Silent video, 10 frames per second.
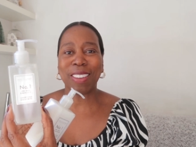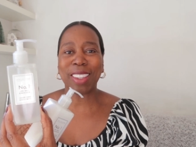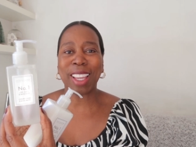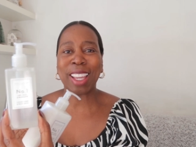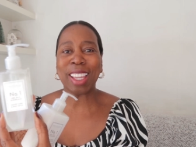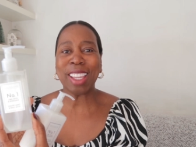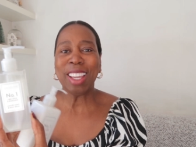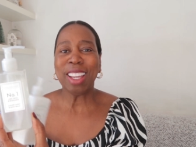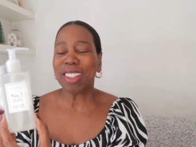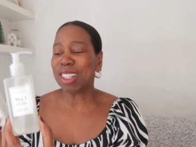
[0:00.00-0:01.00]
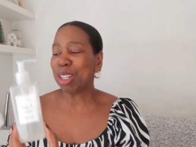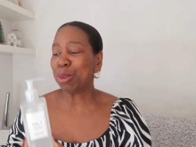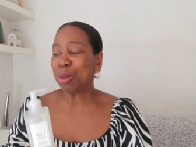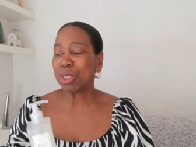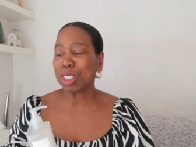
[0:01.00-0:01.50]
okay? Then
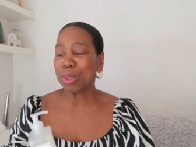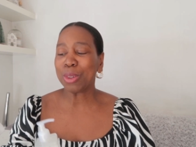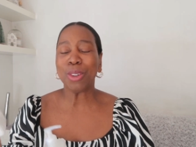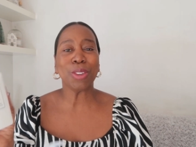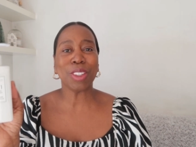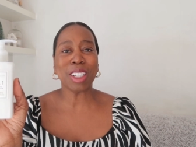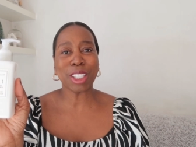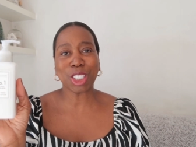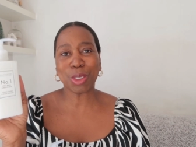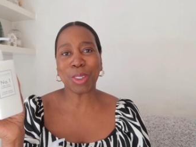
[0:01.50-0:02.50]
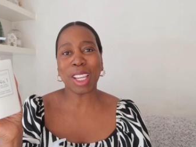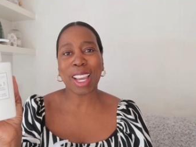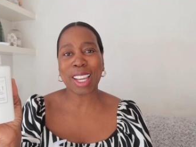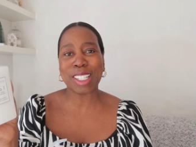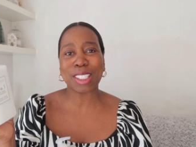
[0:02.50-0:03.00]
they've also got the luxury
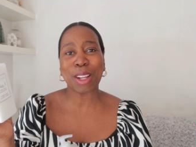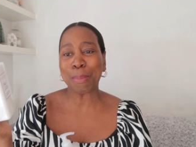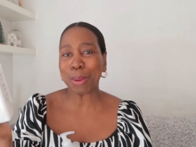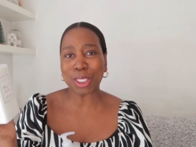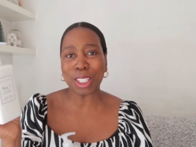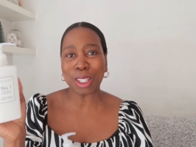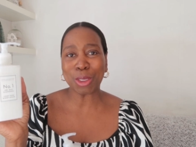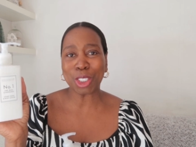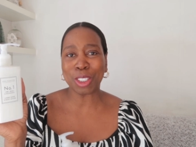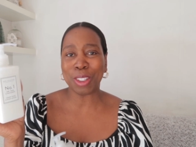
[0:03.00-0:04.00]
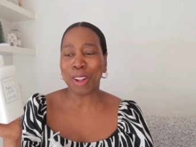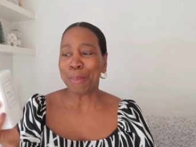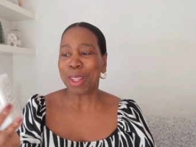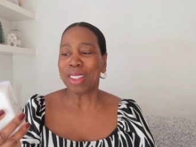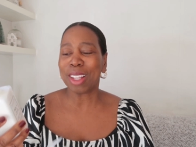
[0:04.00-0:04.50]
hand and body lotion.
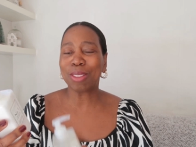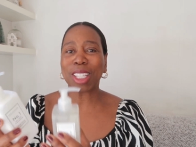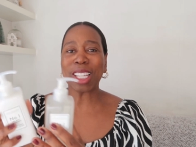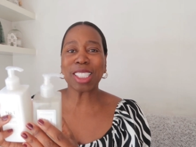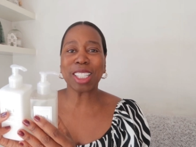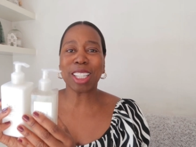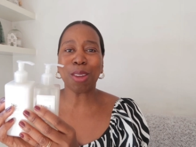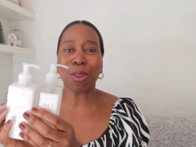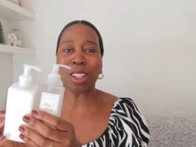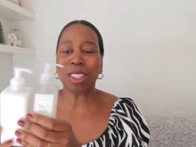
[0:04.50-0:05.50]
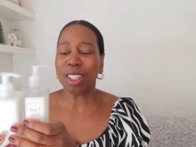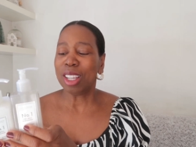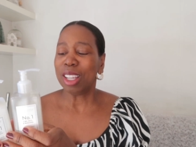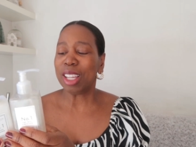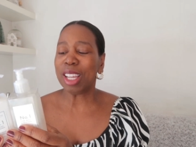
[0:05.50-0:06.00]
Now these together
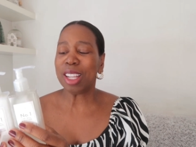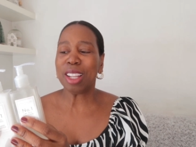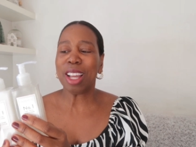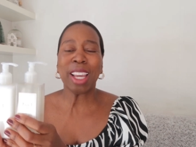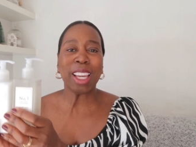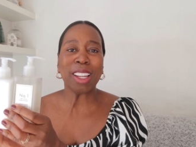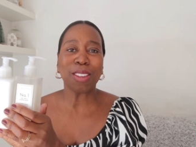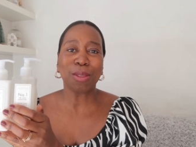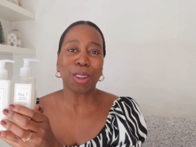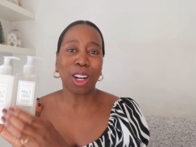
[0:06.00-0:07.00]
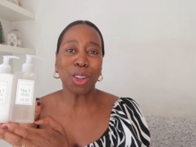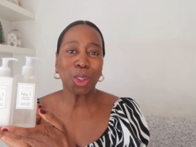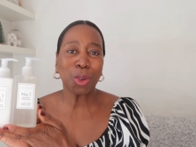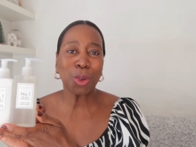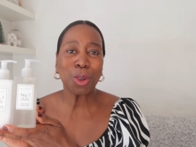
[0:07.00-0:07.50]
in a
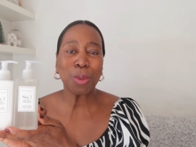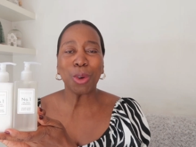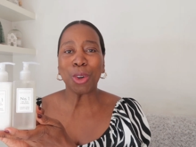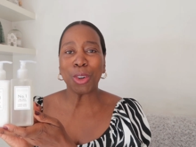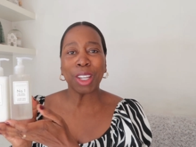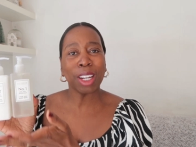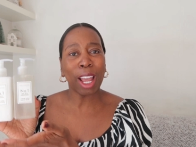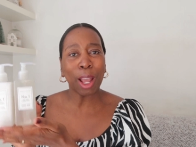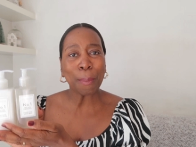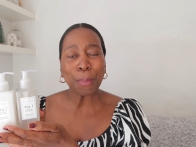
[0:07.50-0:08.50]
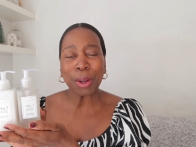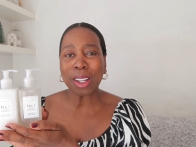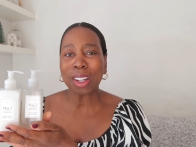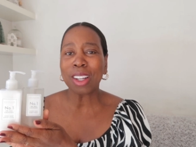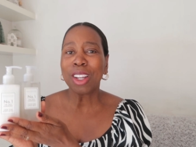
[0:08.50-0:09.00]
cloakroom or in a
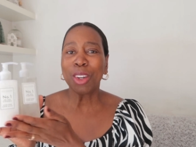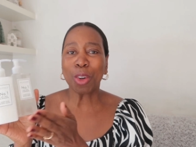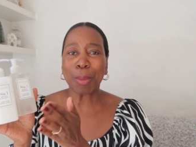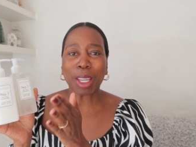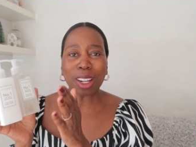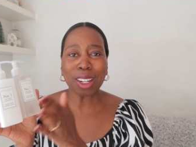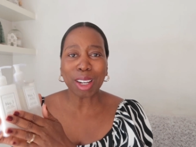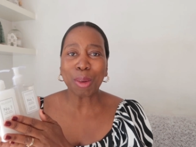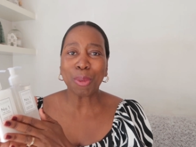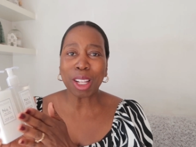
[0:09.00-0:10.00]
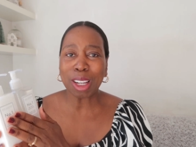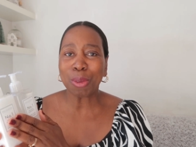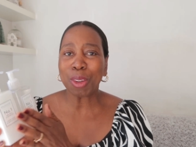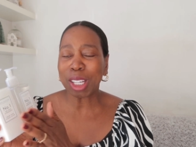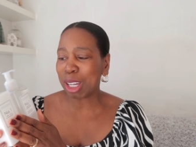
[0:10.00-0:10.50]
hamper will make a lovely,
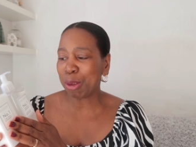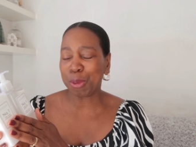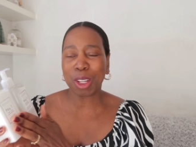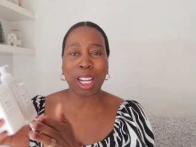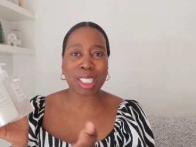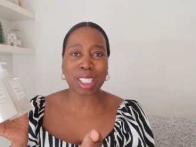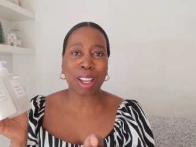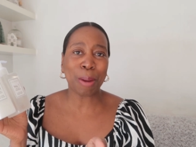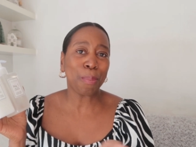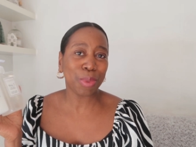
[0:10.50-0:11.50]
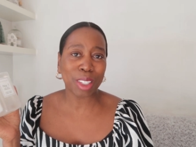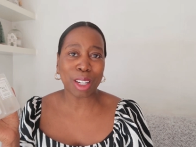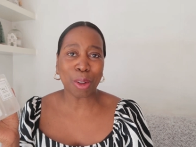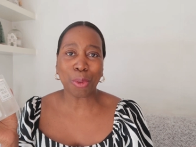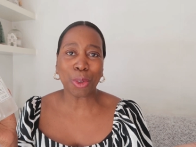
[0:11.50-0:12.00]
lovely gift as a,
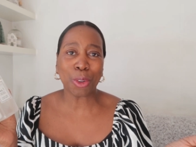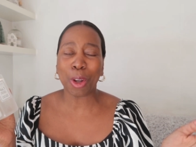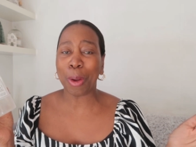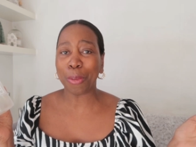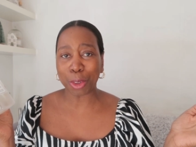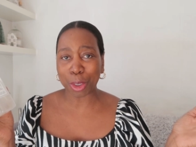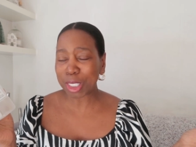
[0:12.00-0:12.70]
you know, for, for